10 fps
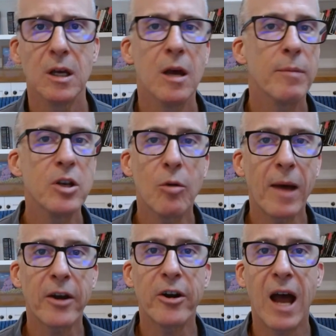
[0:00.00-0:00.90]
But no
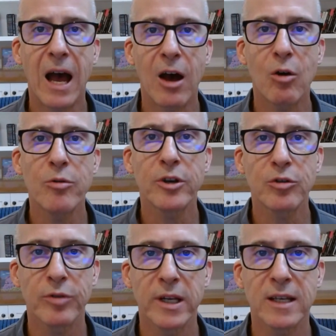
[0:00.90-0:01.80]
matter how the
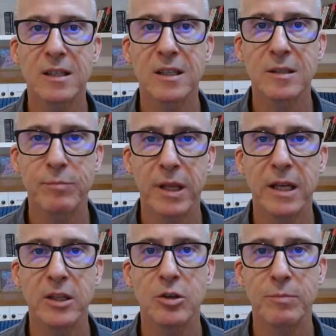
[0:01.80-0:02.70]
critics
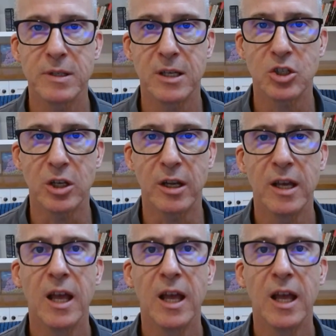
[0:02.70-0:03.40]
explain their position,